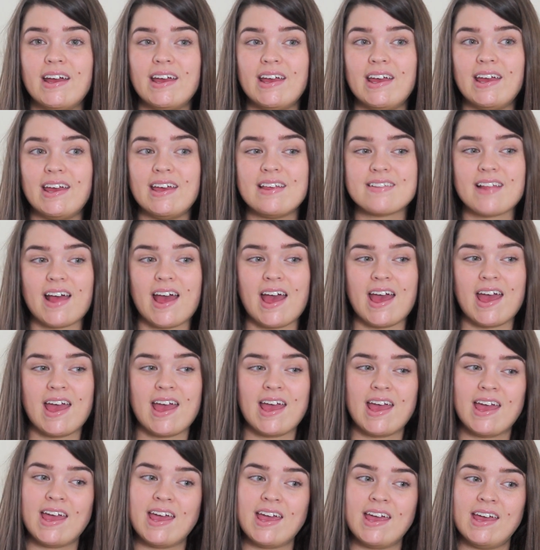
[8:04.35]
It's
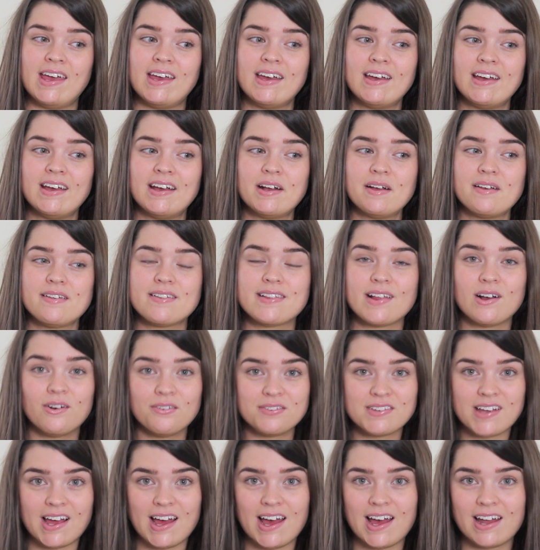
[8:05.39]
a
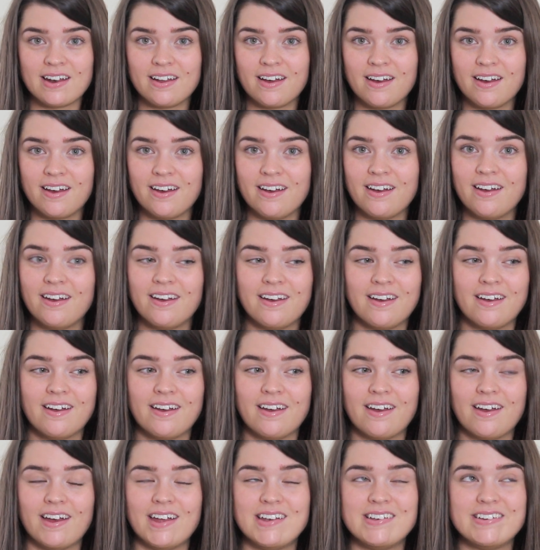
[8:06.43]
self tanner,
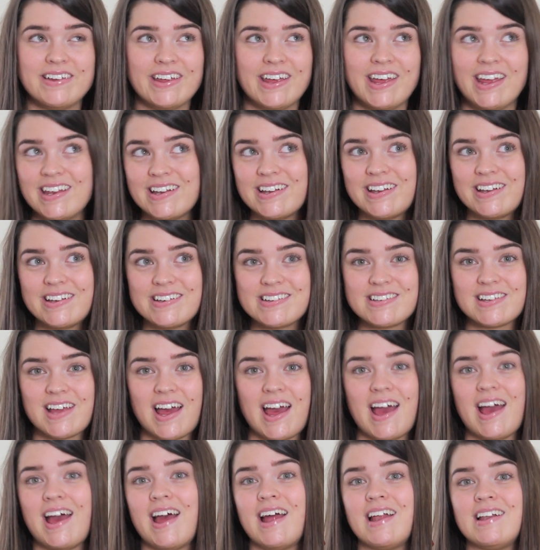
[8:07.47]
a tint
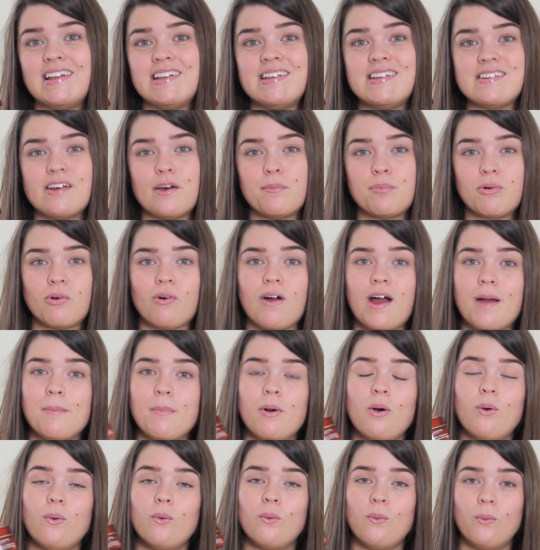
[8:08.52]
and a
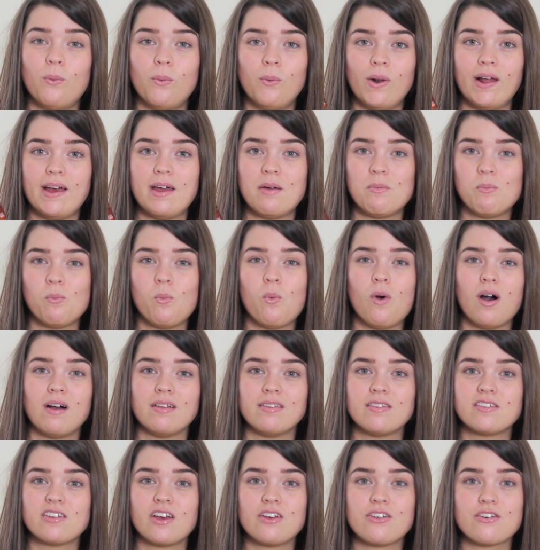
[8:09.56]
primer all in
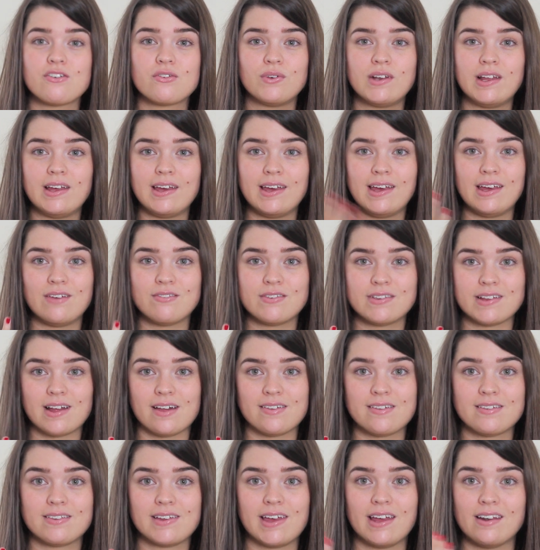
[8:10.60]
one, so it just really evens
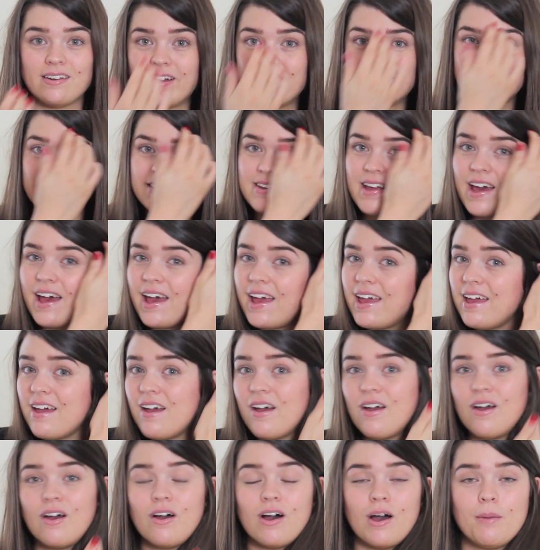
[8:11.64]
out the skin. Like today
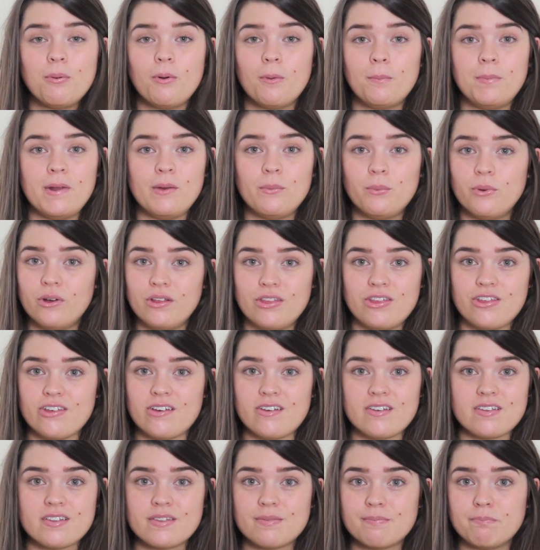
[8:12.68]
I probably would
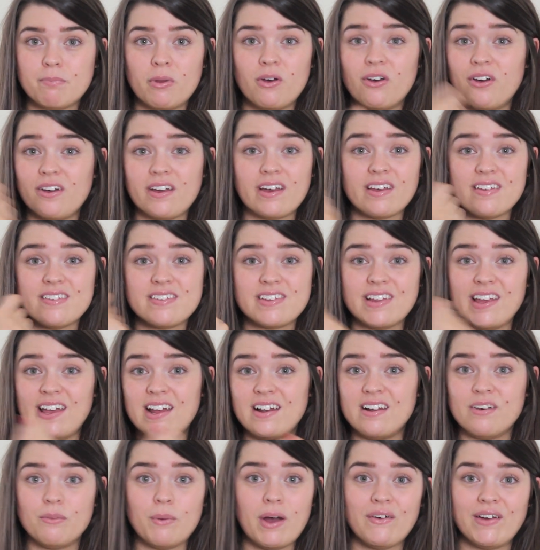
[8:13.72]
just put a
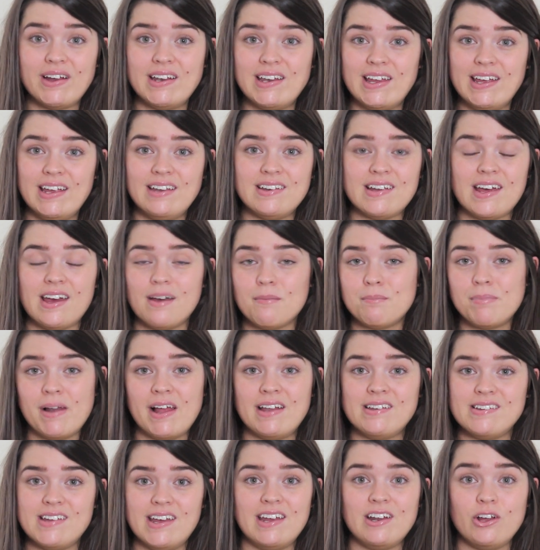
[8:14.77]
concealer where I need it,
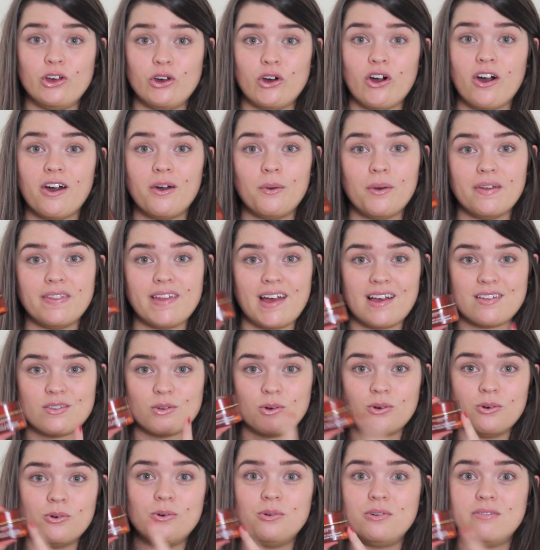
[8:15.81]
blend it in and go, and that's
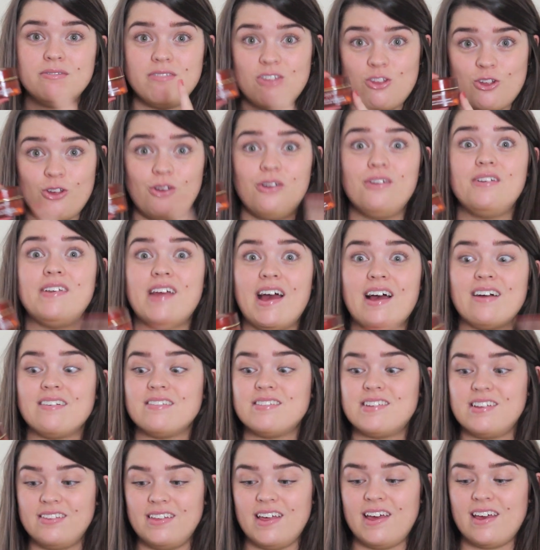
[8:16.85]
all due down
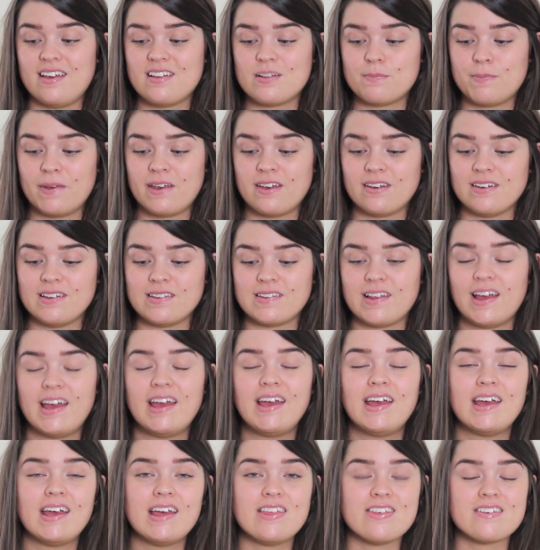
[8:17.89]
to this, because
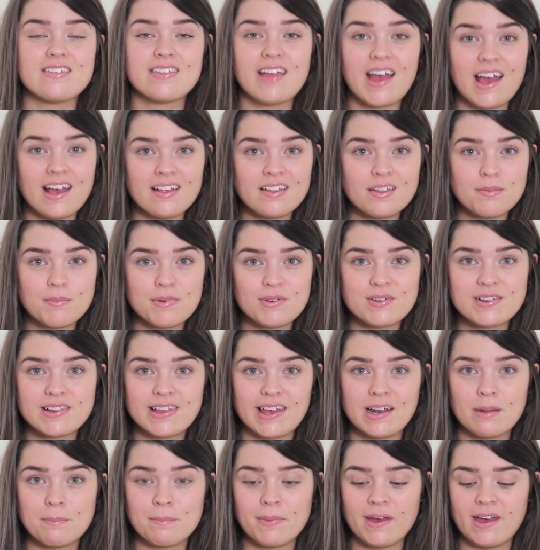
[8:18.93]
it just tans up your
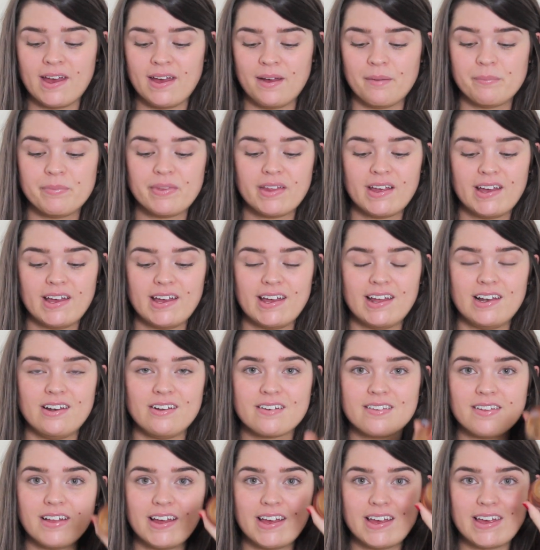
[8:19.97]
skin a bit,
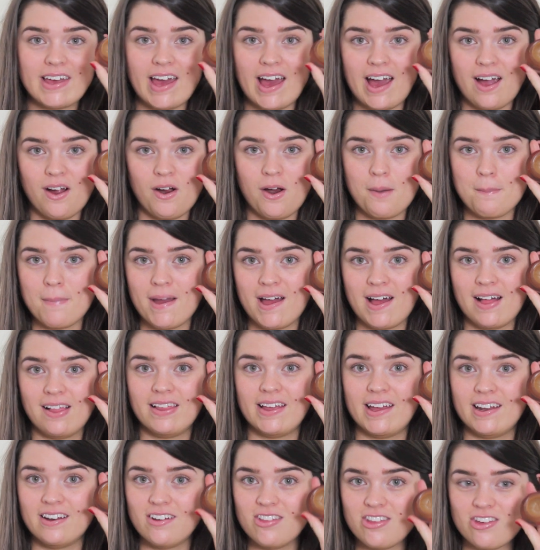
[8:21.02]
looks like
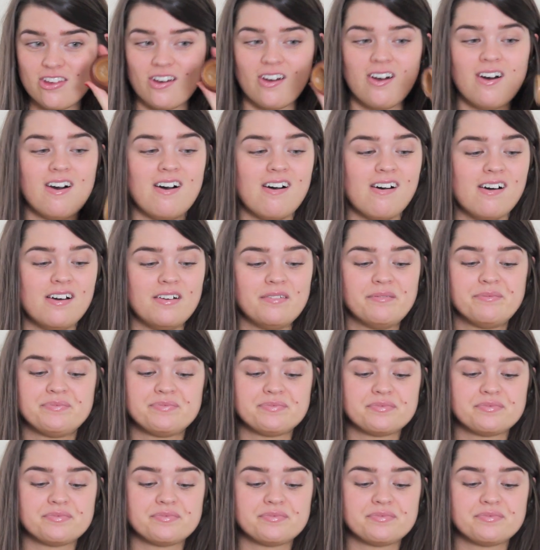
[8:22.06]
caramel in a jar.